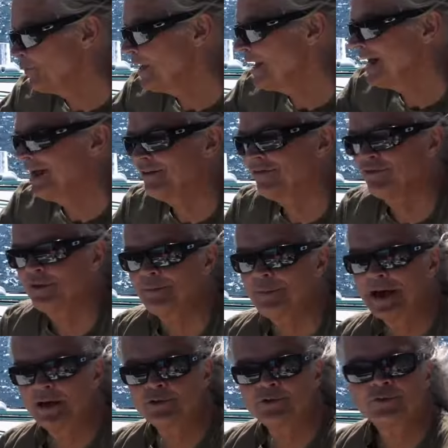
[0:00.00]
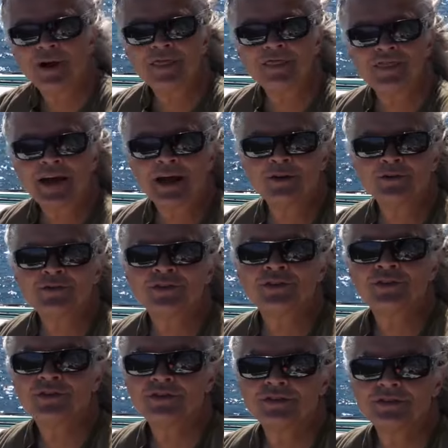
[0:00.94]
We have about one
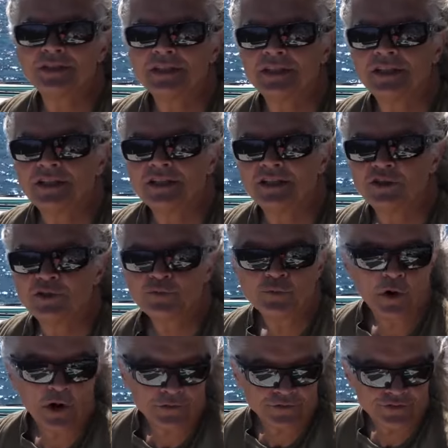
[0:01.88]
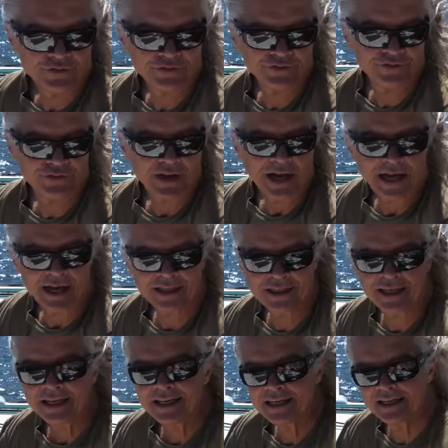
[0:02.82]
thousand watts, I
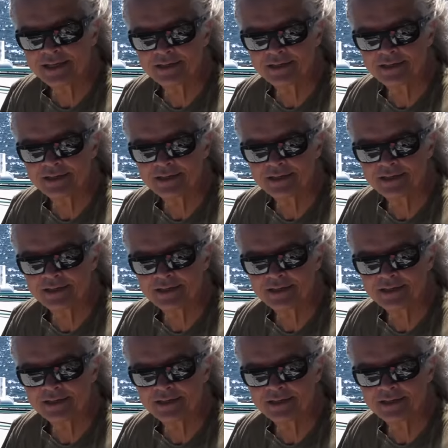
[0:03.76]
think.